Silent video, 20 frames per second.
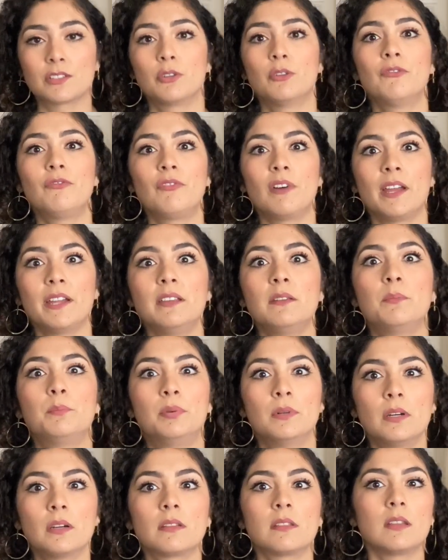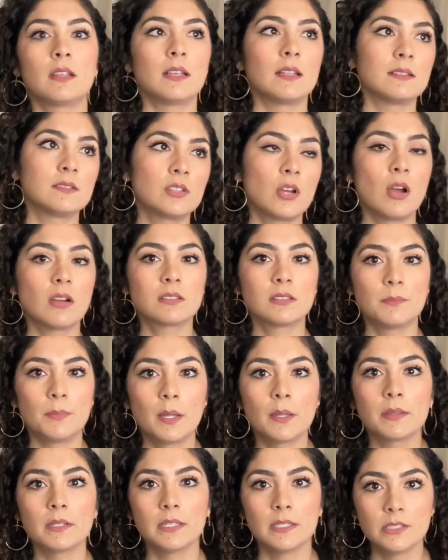Go find a book that talks
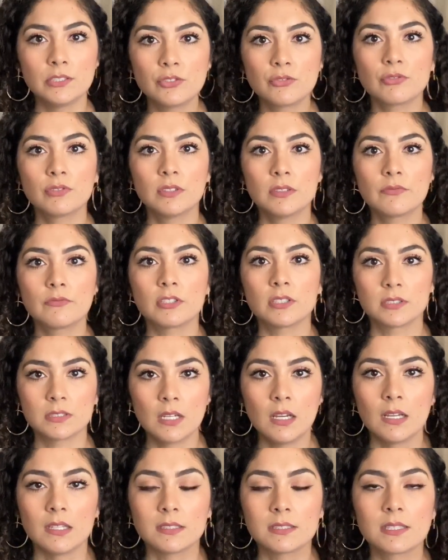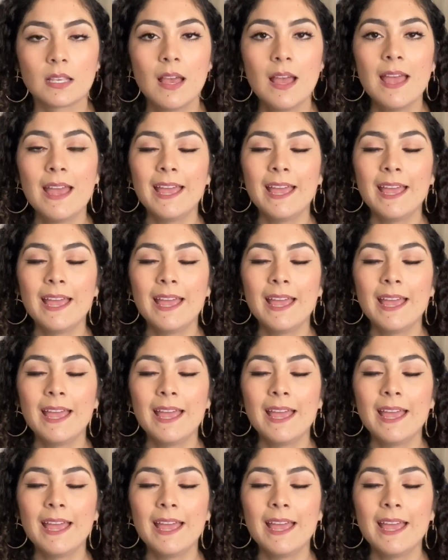about the history of croissants.